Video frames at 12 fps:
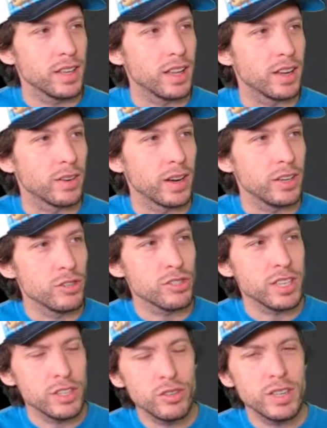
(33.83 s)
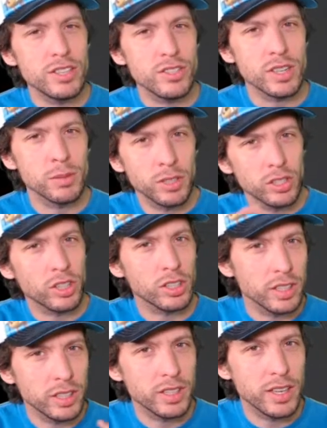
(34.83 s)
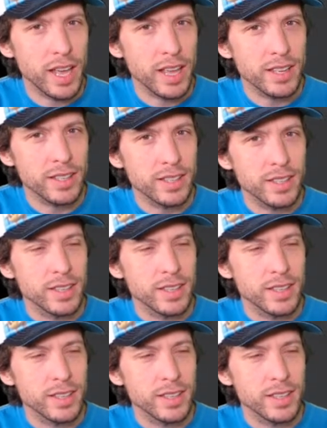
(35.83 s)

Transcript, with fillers: uh, right? Usually at noon Eastern, a little earlier today,